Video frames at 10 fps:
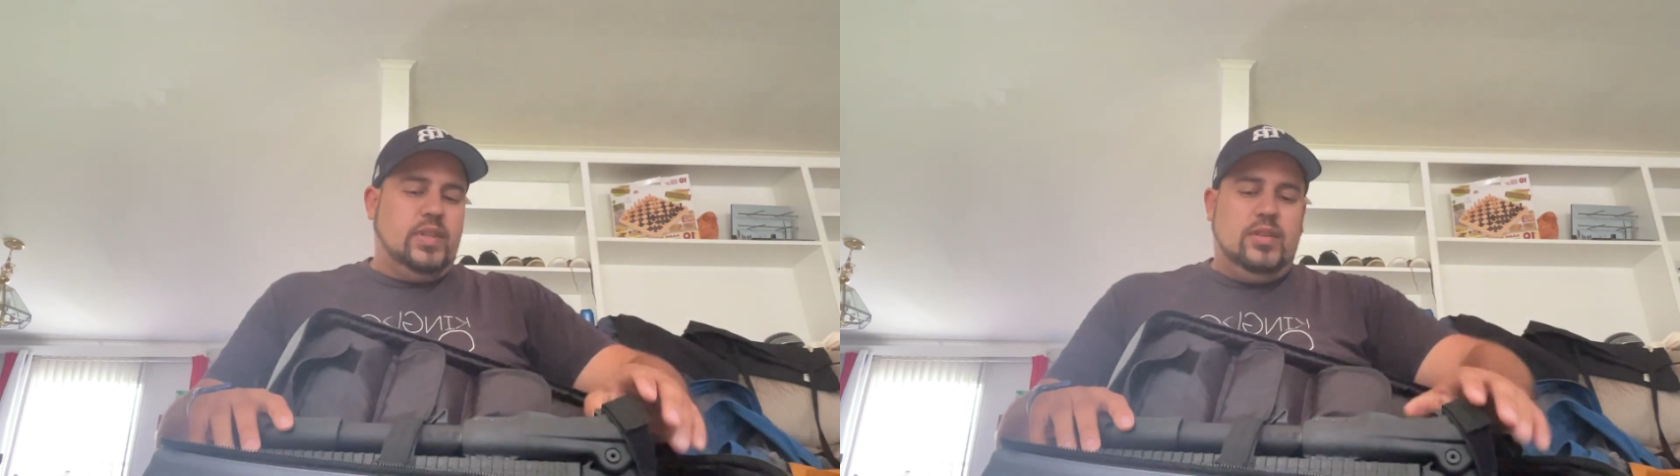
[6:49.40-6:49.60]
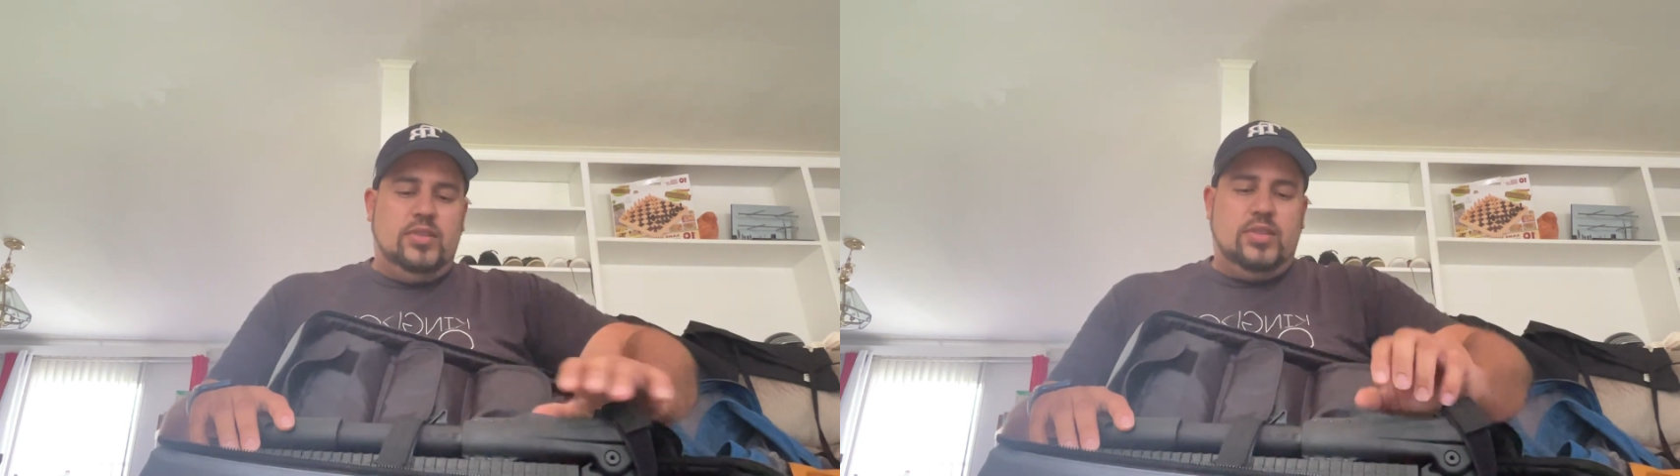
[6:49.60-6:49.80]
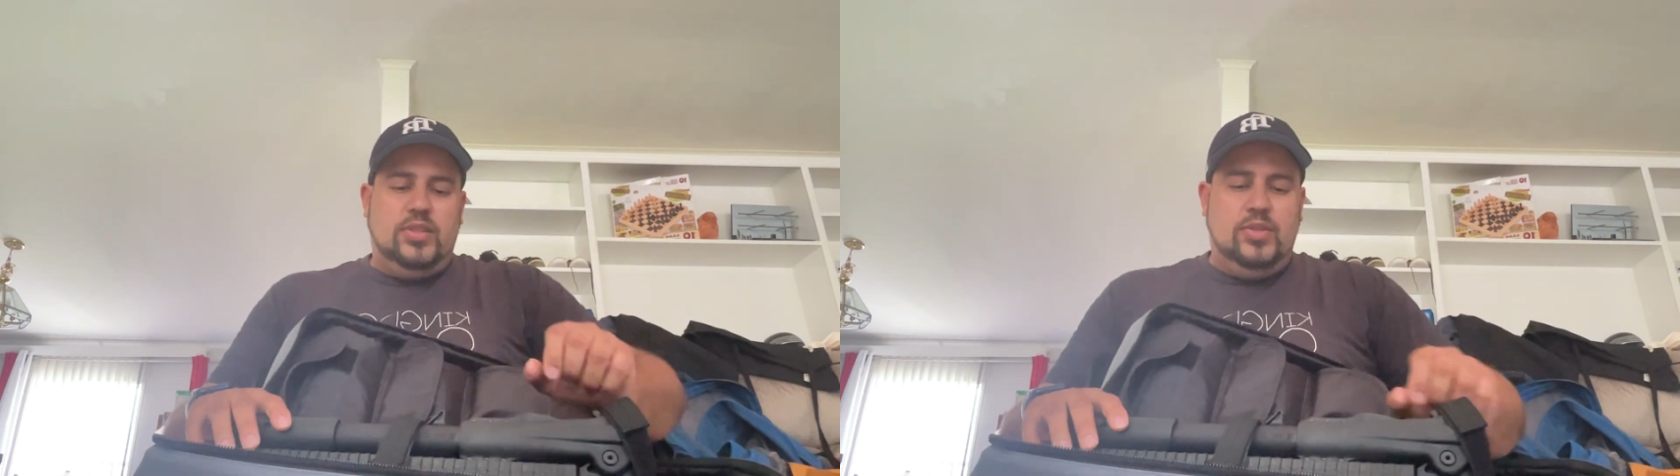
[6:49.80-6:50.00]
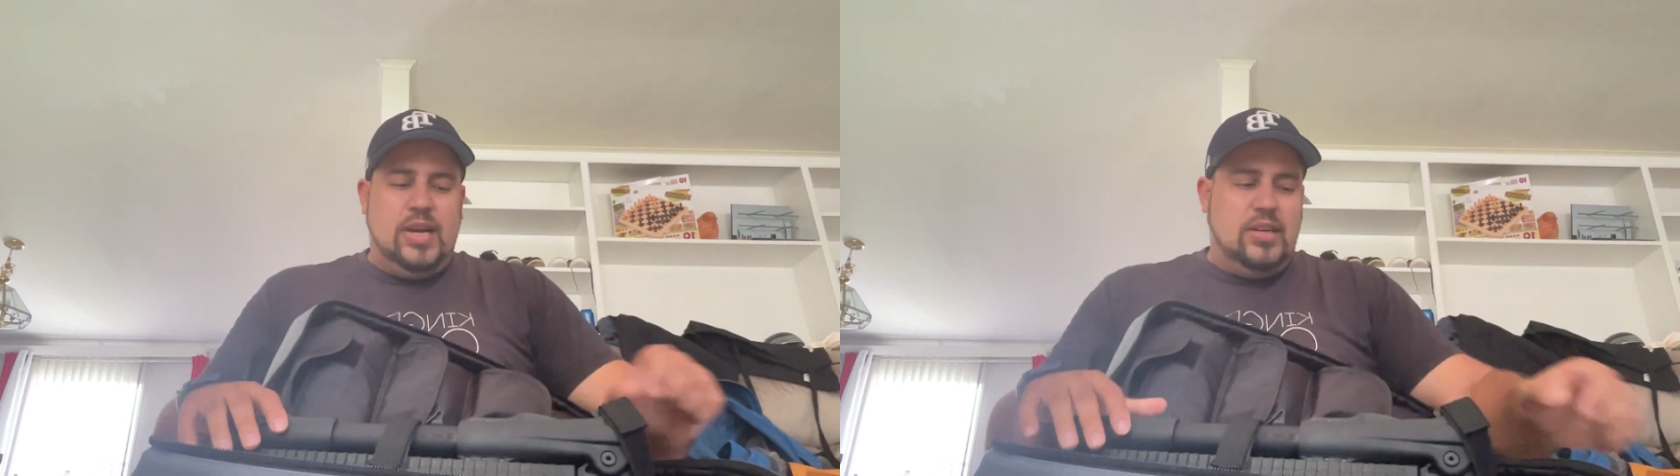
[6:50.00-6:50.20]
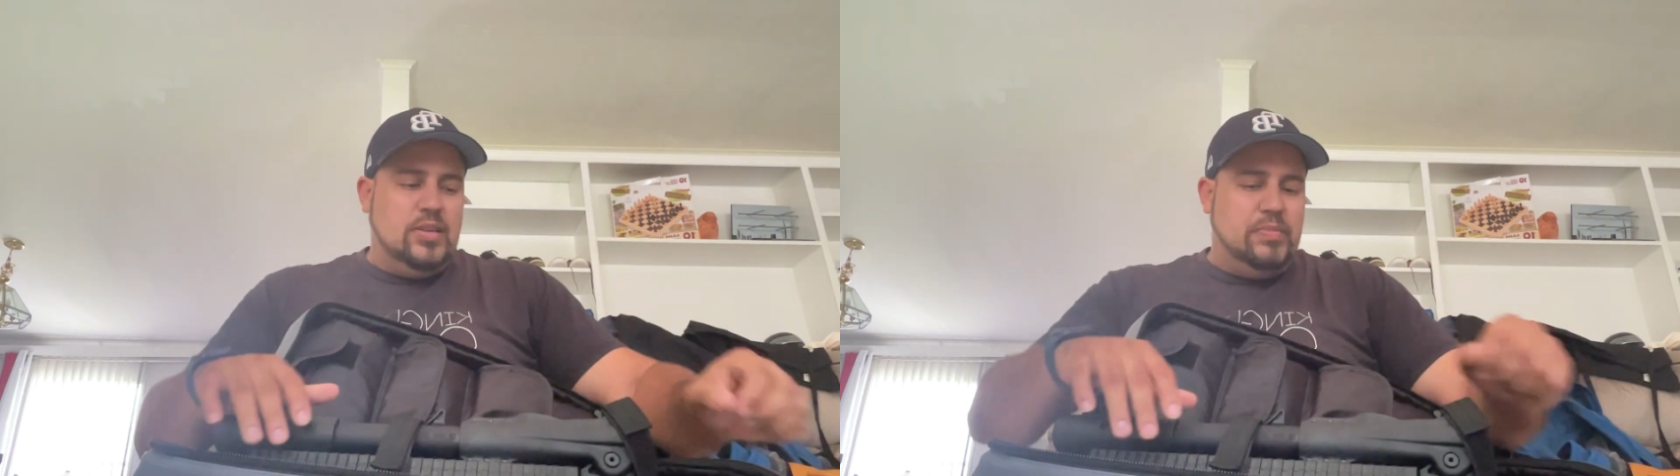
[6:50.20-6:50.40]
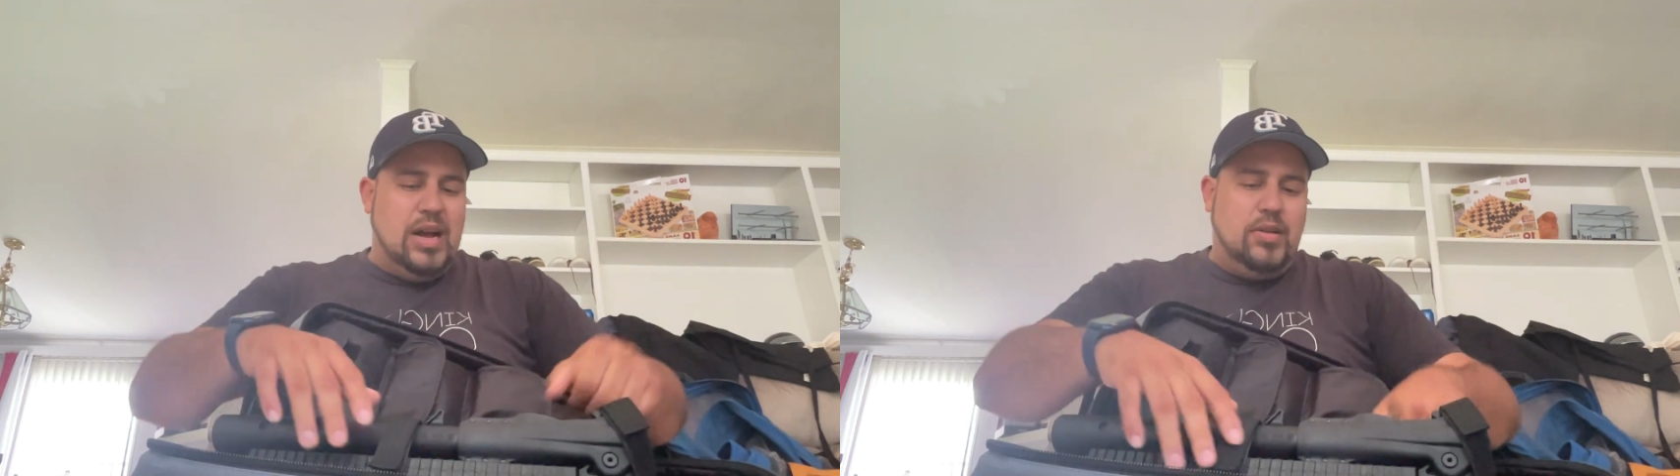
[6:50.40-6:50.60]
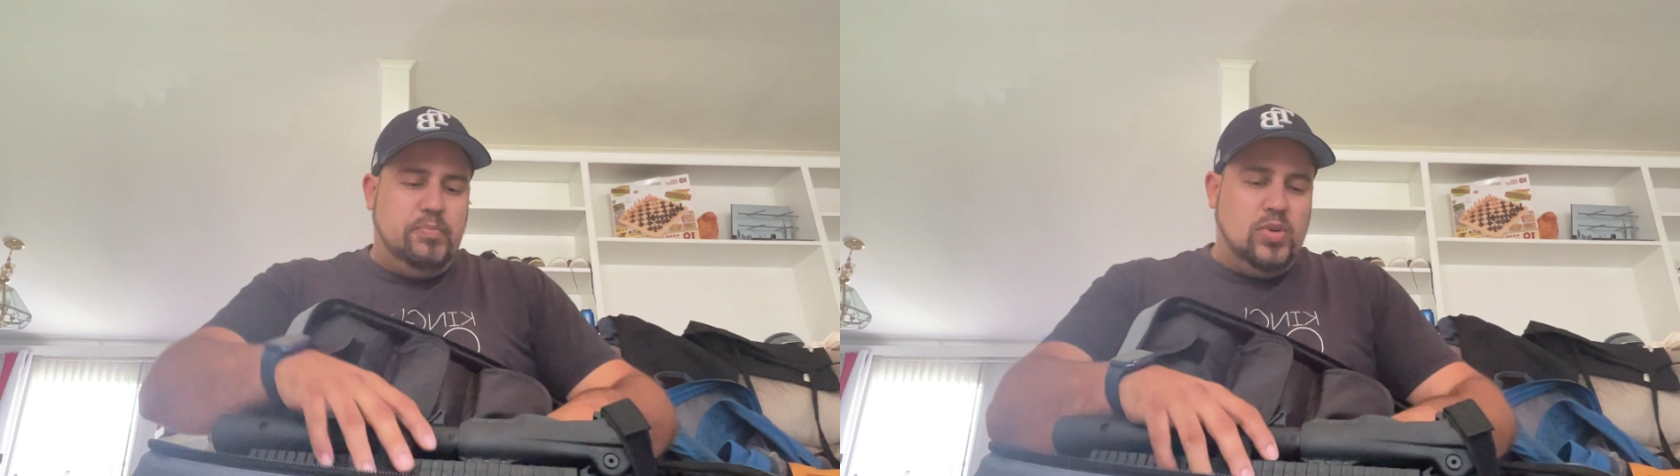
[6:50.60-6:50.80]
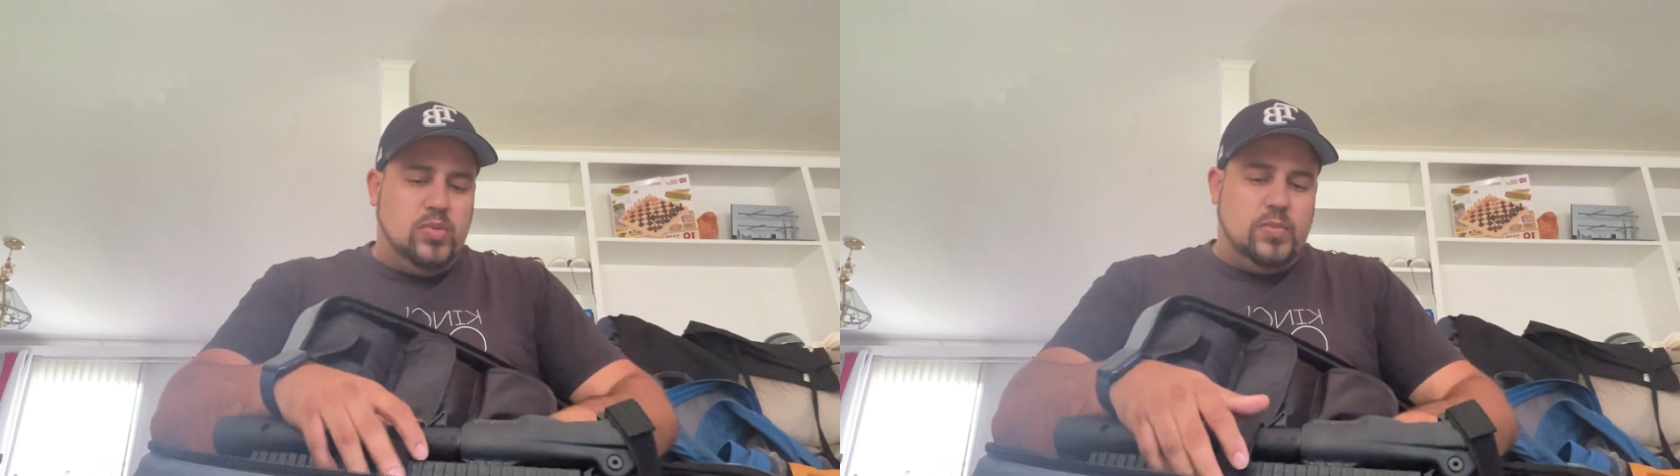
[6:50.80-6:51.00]
So you out and
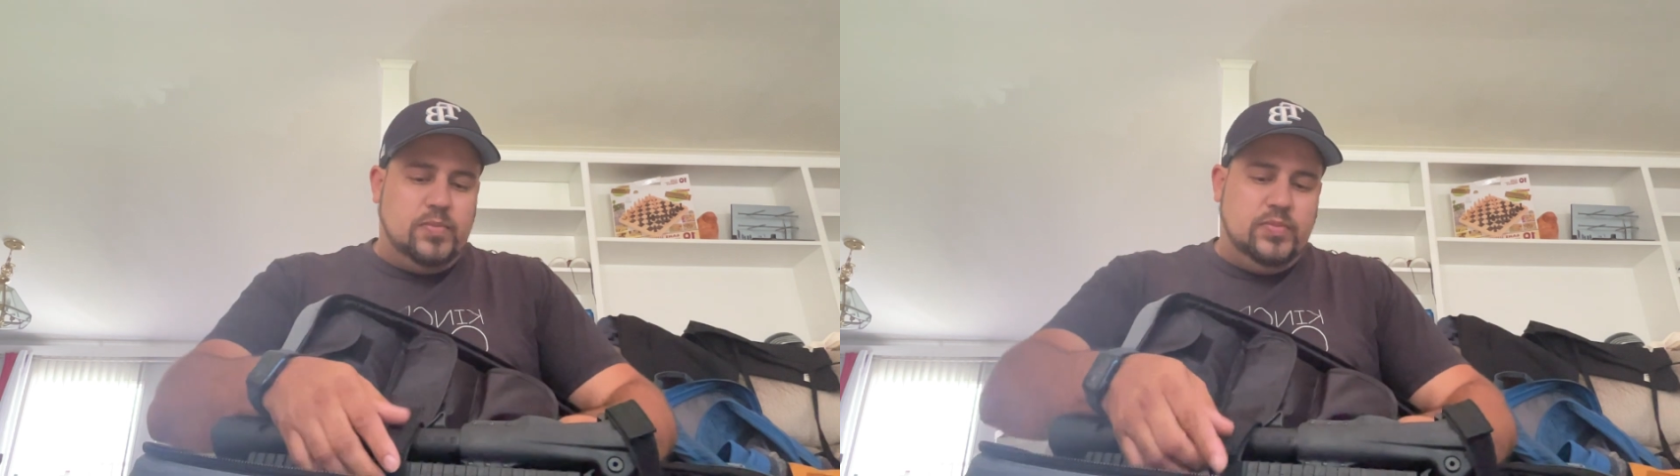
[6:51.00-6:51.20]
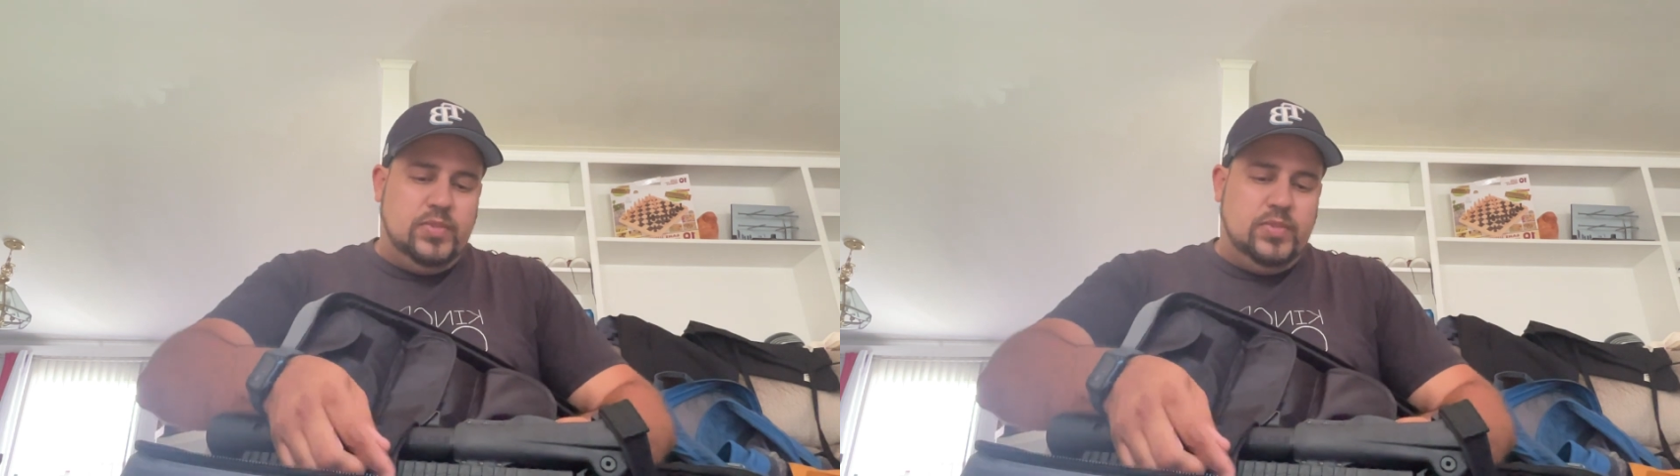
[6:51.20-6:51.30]
about, boom.